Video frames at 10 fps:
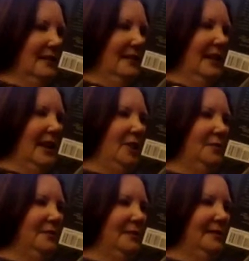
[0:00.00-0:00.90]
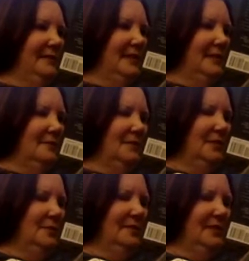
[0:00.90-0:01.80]
The air was musty, but
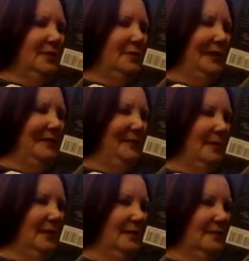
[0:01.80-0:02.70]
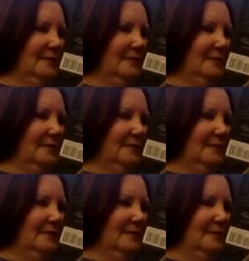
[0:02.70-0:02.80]
there was no bad smell.